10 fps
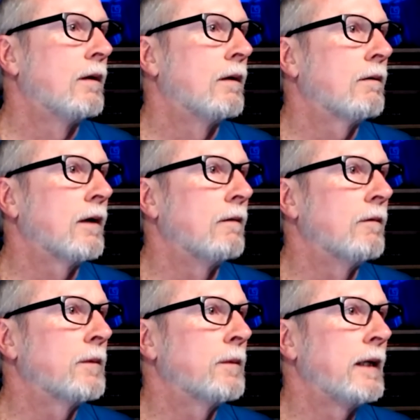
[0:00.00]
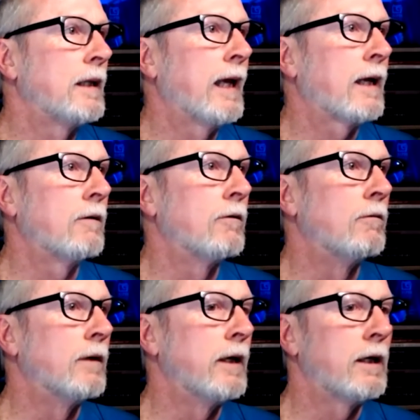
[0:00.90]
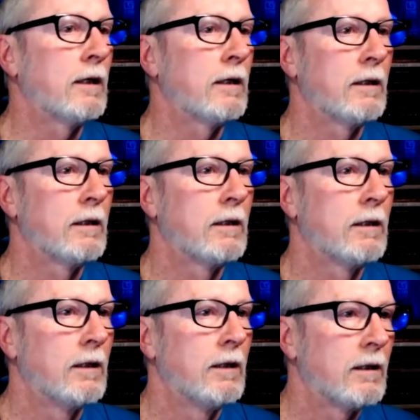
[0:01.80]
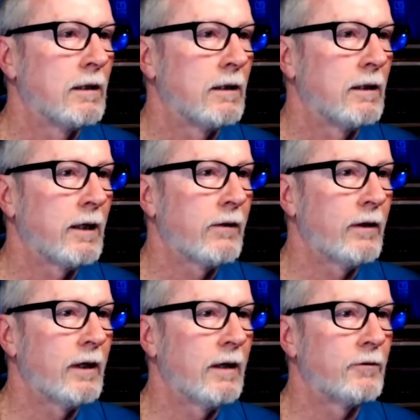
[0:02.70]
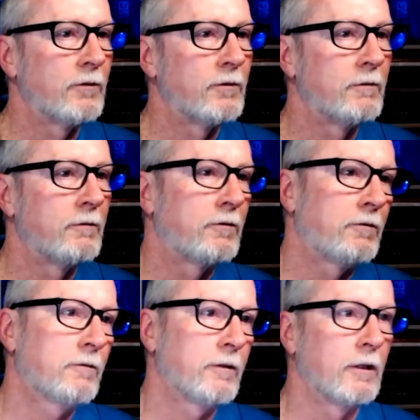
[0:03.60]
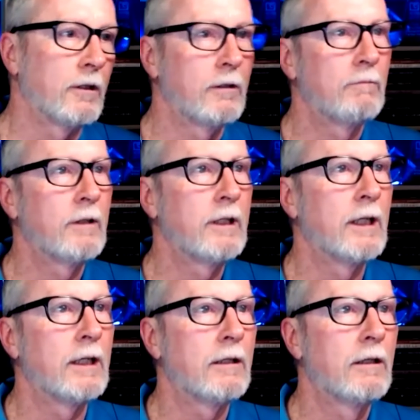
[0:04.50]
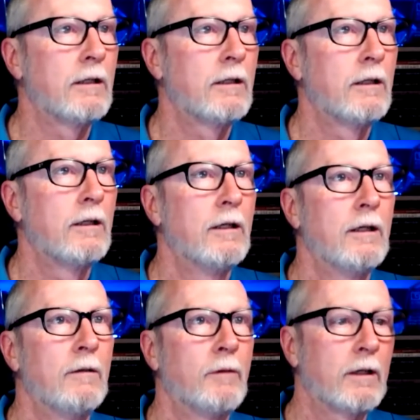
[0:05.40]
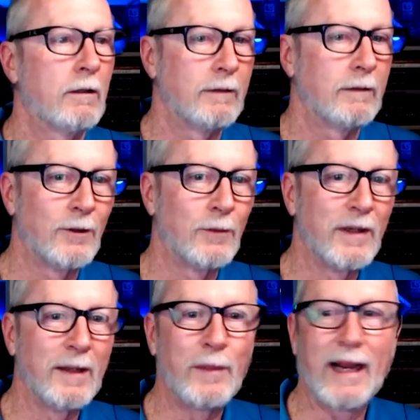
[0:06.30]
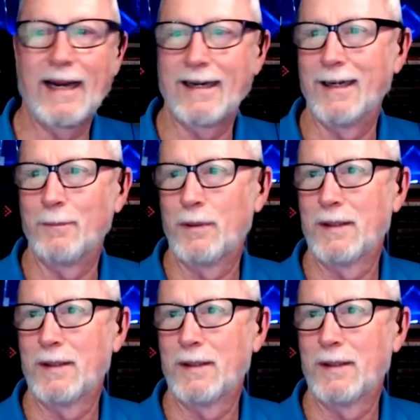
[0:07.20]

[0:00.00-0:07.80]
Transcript: All right, well, I'm gonna make that go away. Exit Aftershoot. Sure, why not? You can always open it back up.